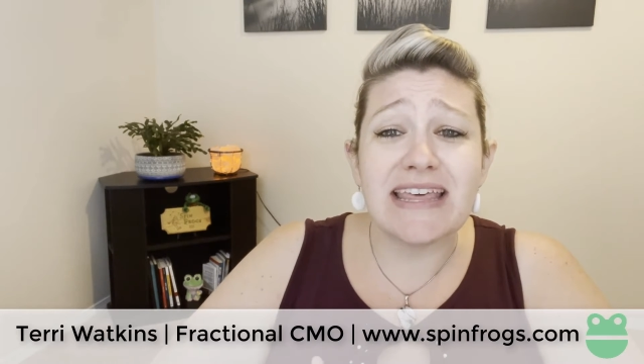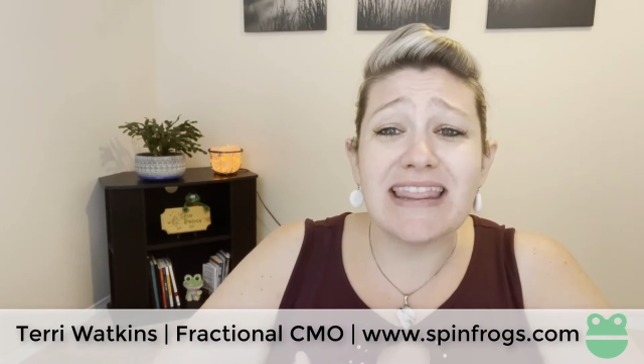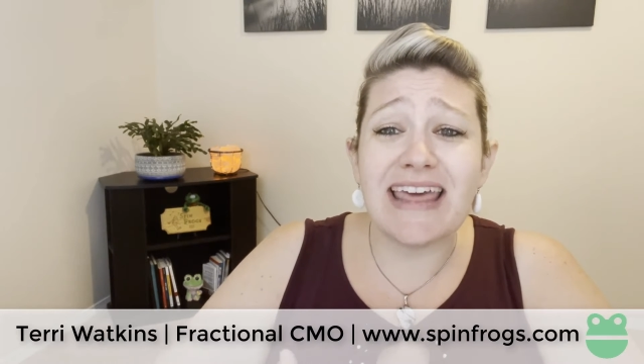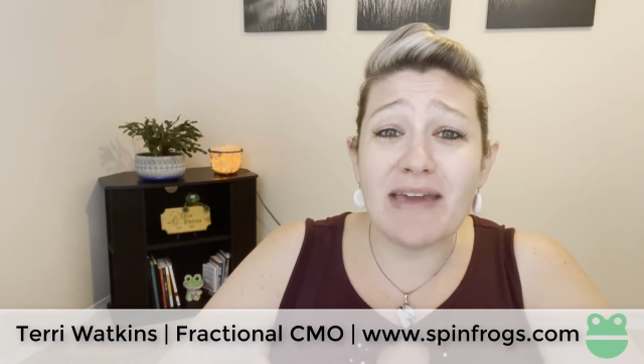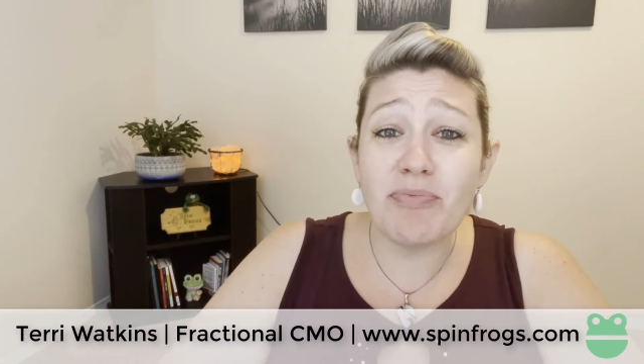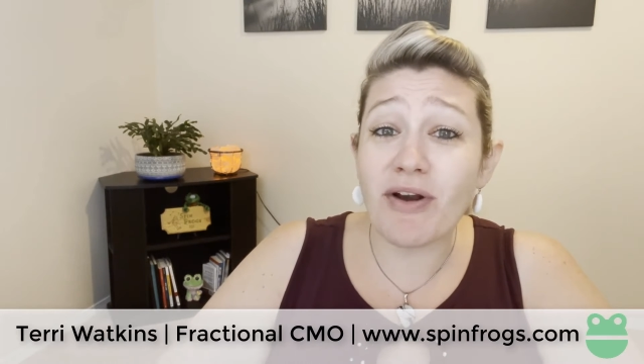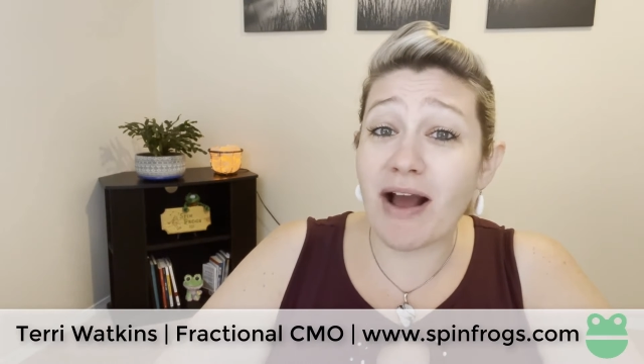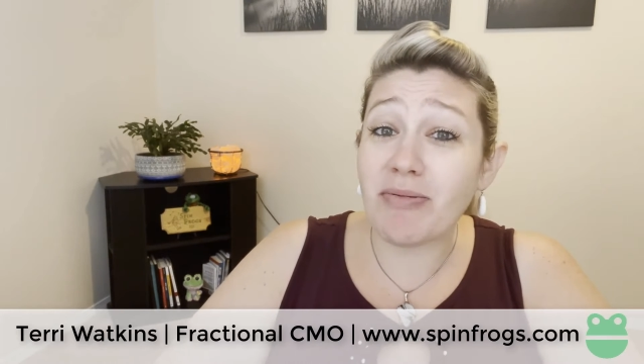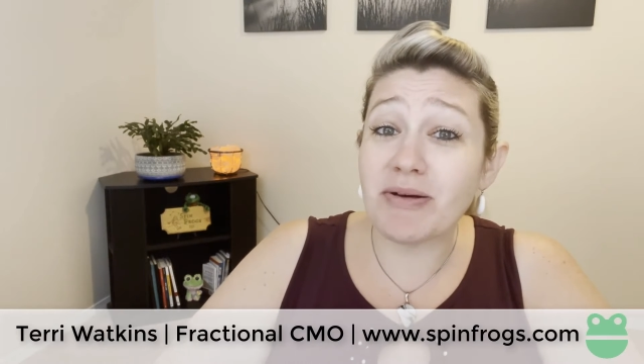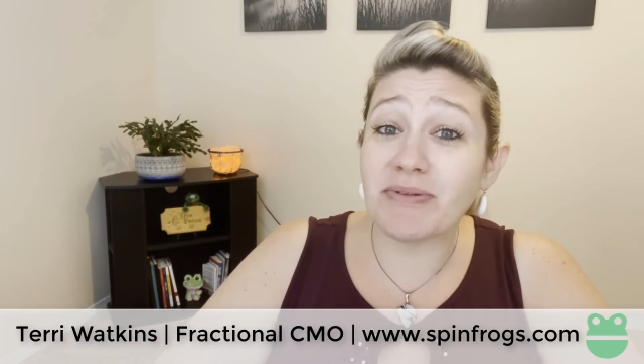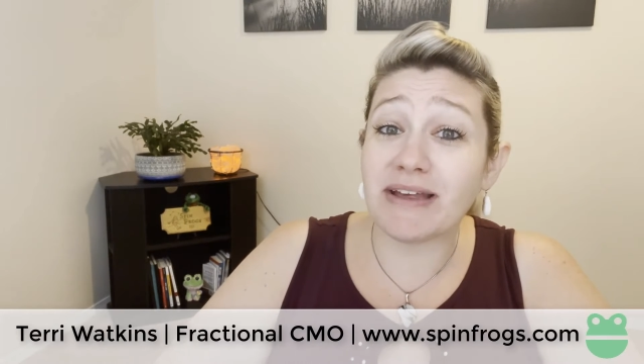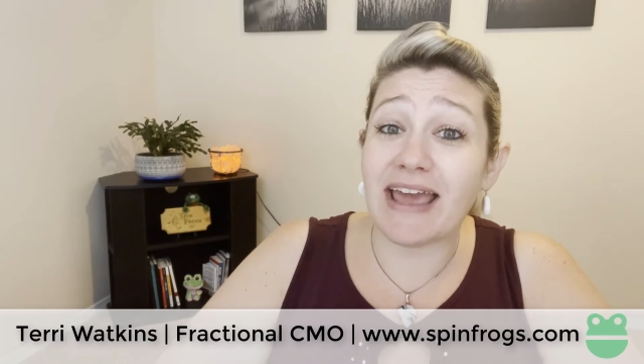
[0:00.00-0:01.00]
they
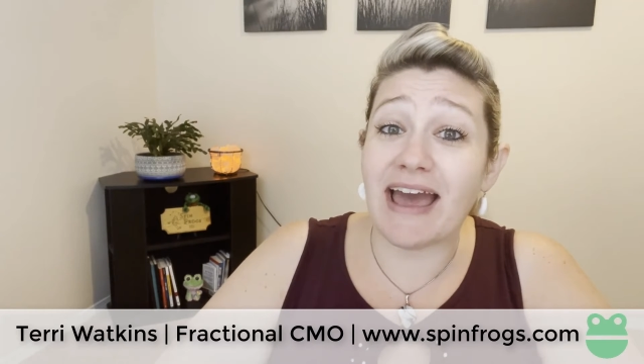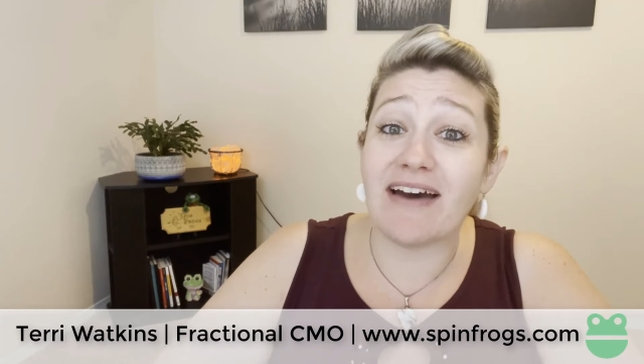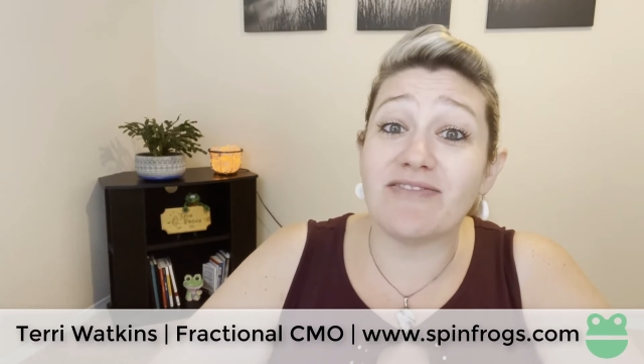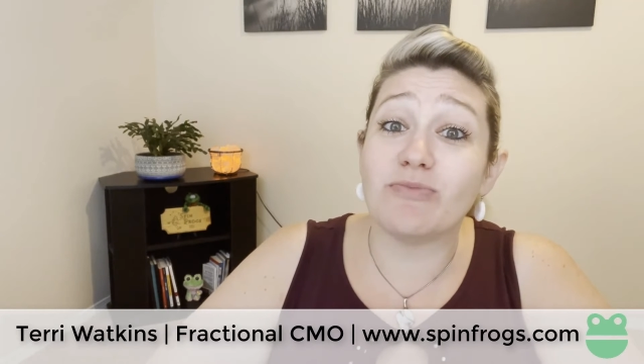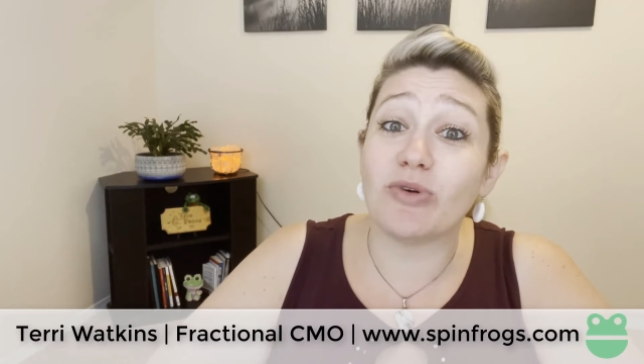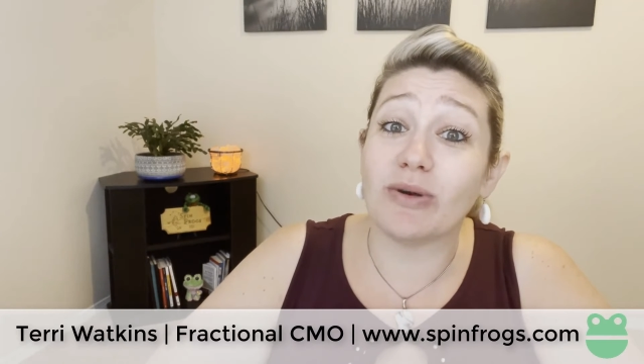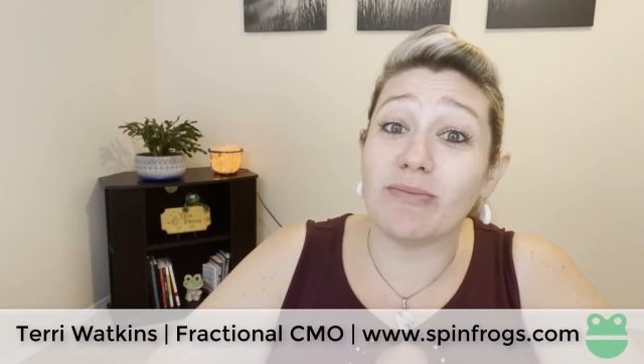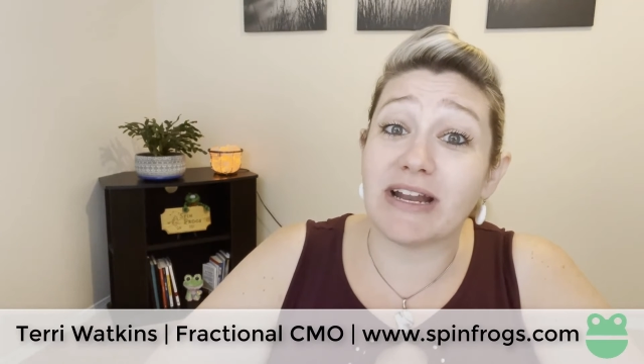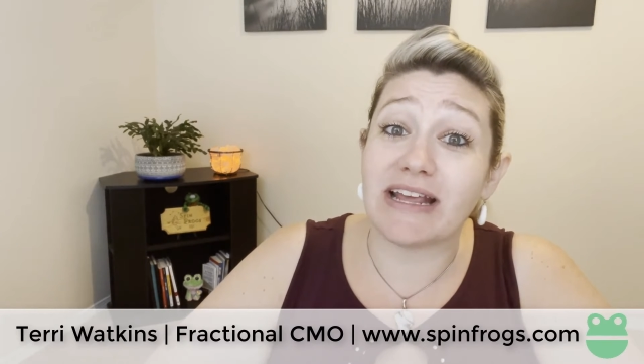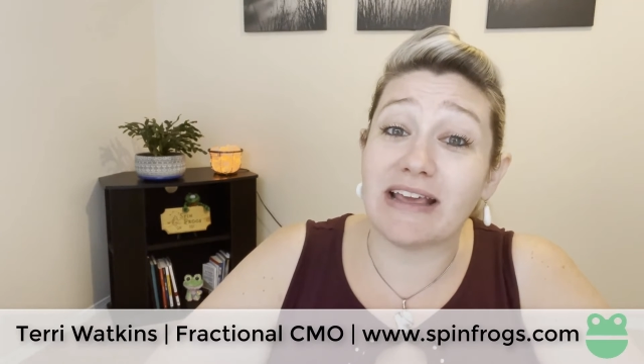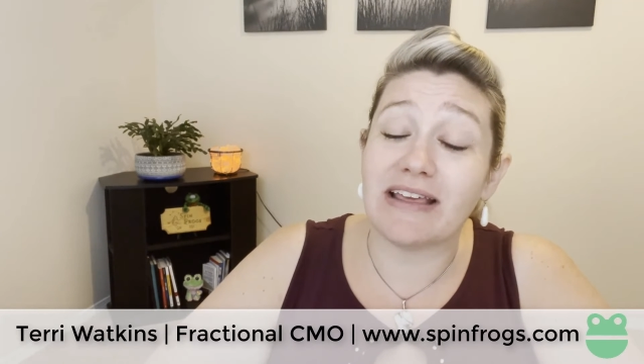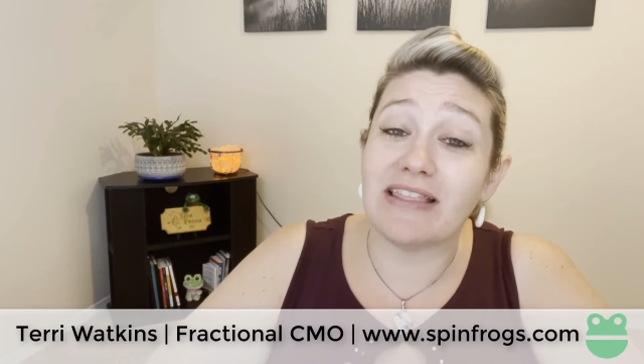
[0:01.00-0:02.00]
probably have more
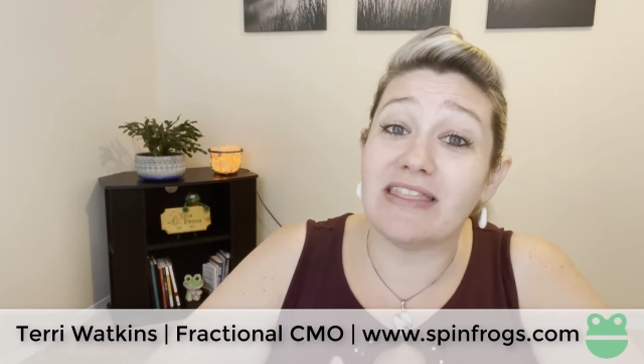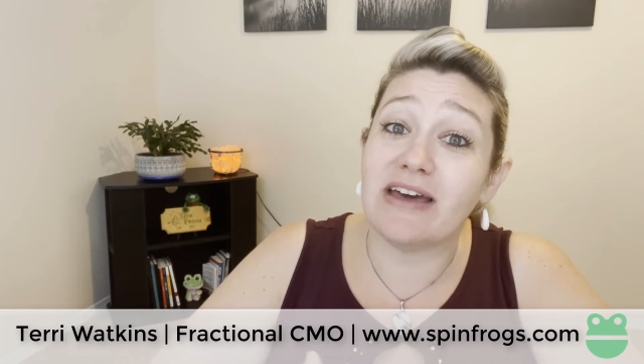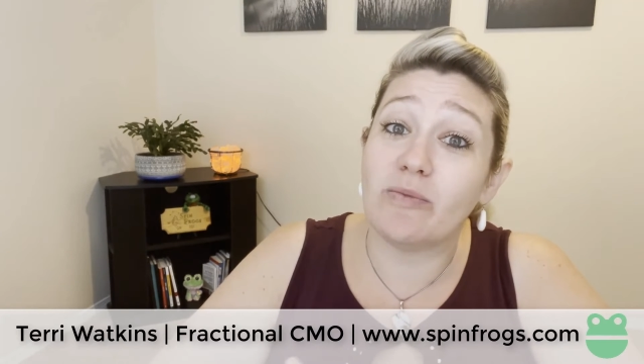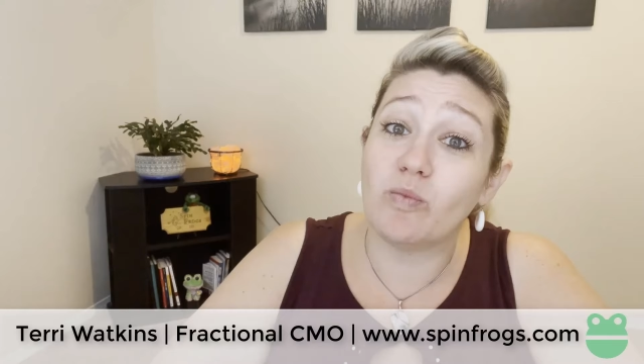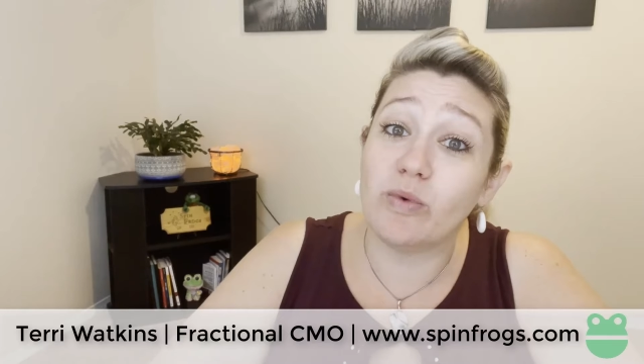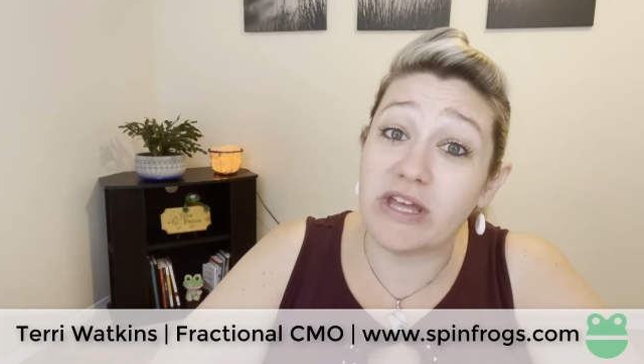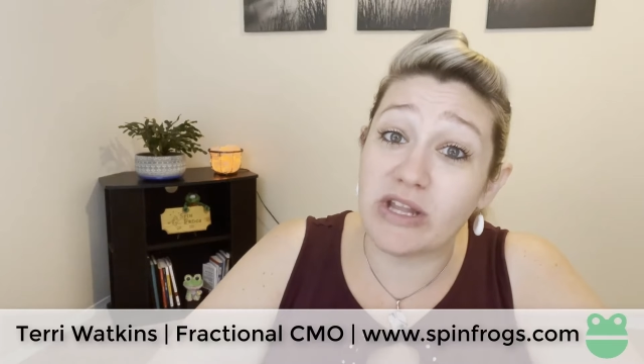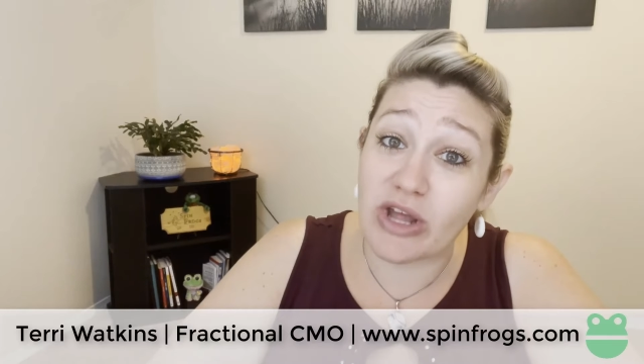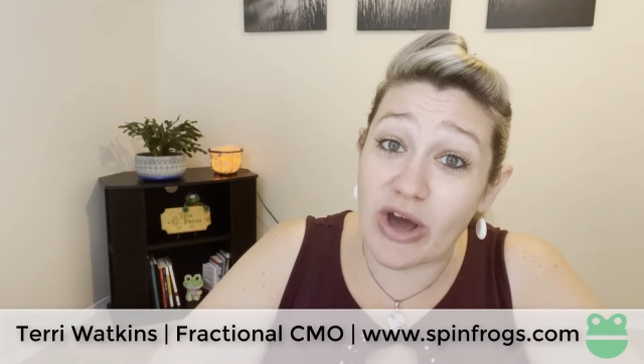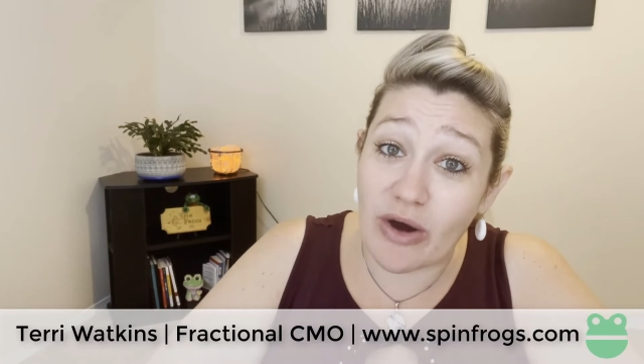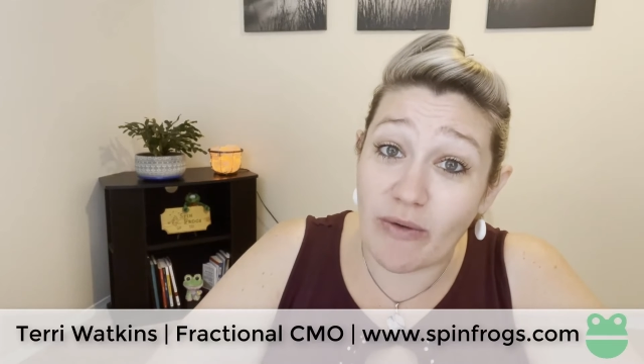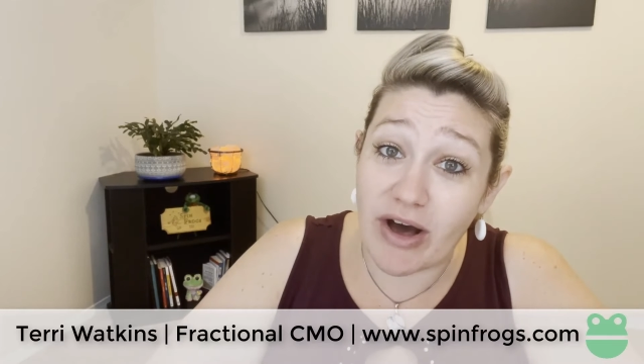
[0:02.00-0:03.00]
money than we
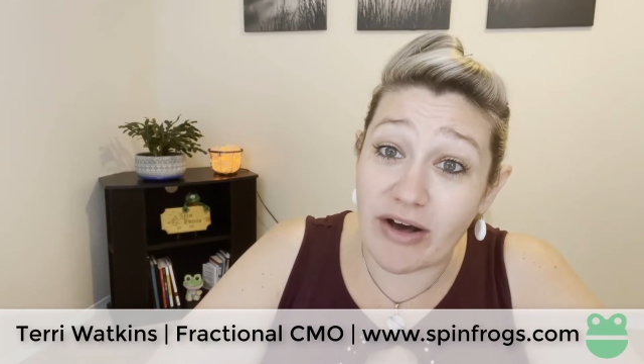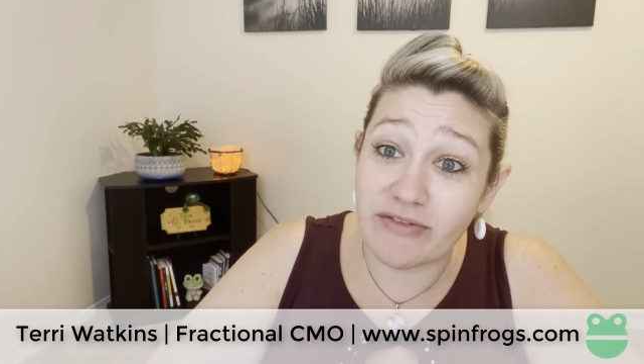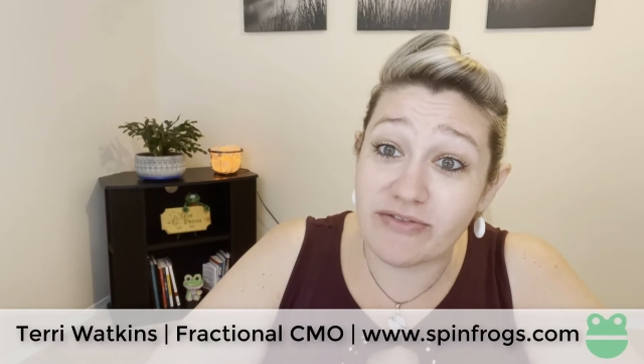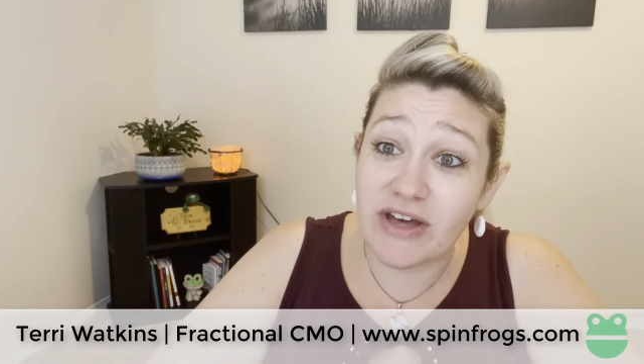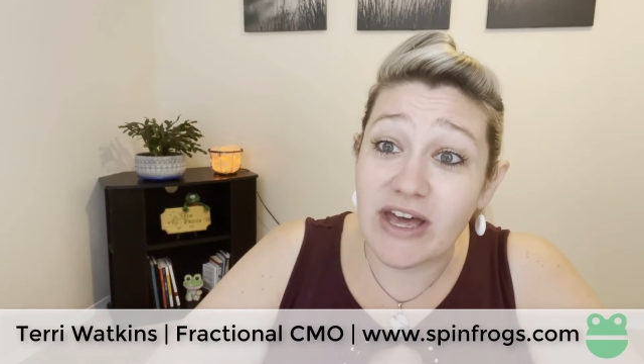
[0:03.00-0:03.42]
know of.